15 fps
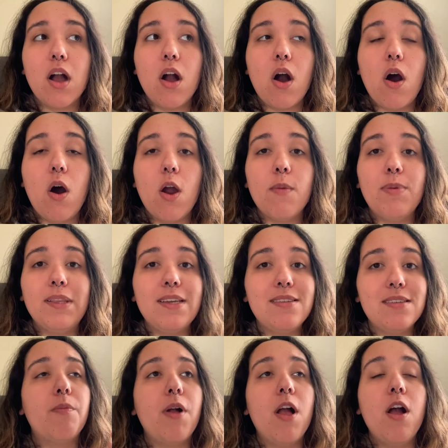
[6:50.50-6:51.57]
are
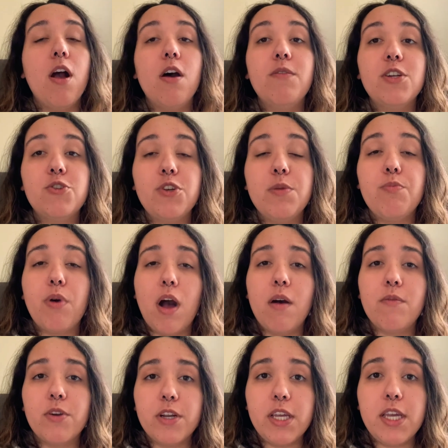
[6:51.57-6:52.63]
places of extreme
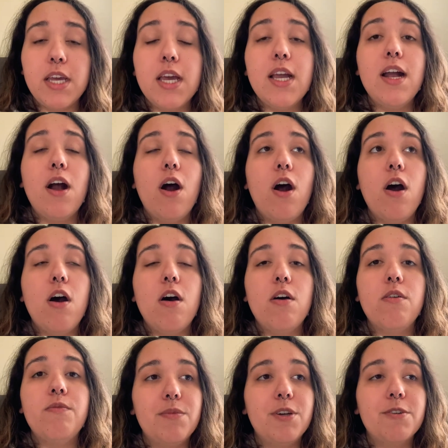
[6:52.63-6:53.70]
poverty,
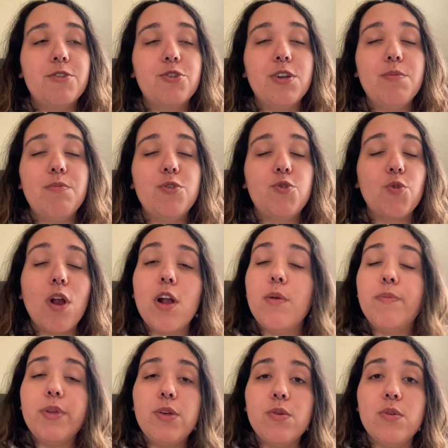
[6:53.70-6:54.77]
of extreme drug
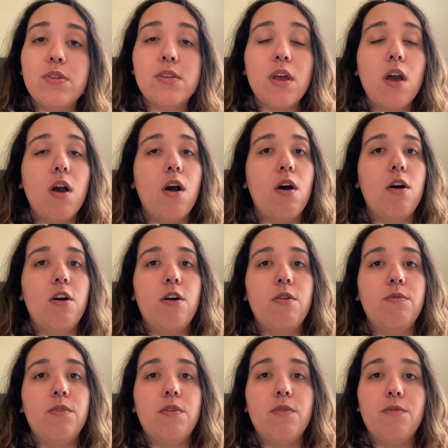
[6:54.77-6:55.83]
abuse,
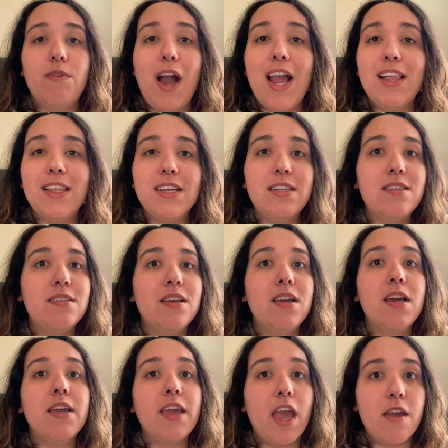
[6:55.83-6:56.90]
of violence,
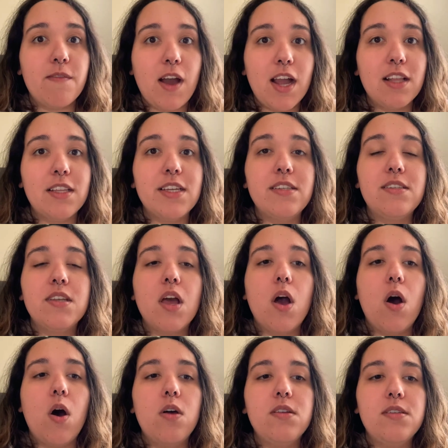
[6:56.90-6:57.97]
gang violence,
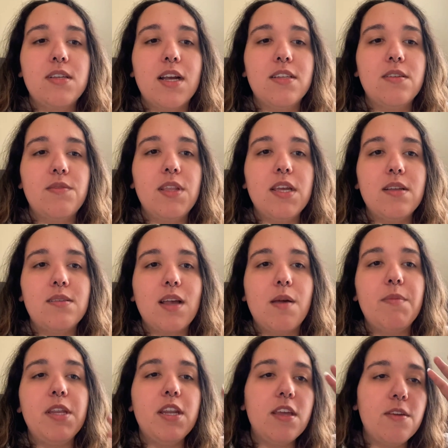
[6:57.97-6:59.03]
all these kinds of things. I
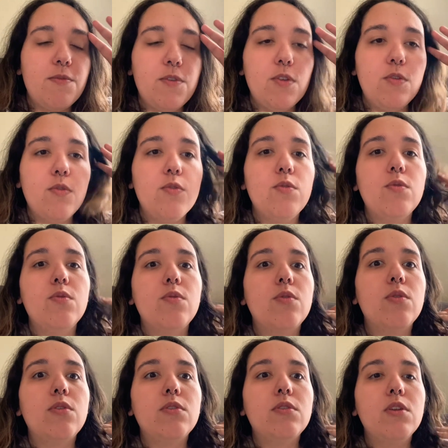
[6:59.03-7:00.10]
mean, if you
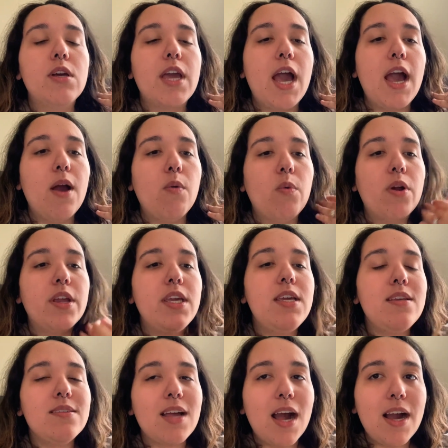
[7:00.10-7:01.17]
look at where
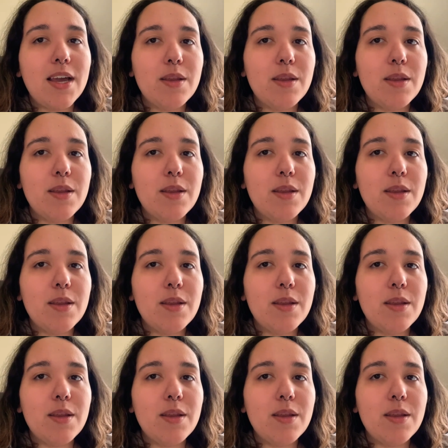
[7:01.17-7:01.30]
he's at in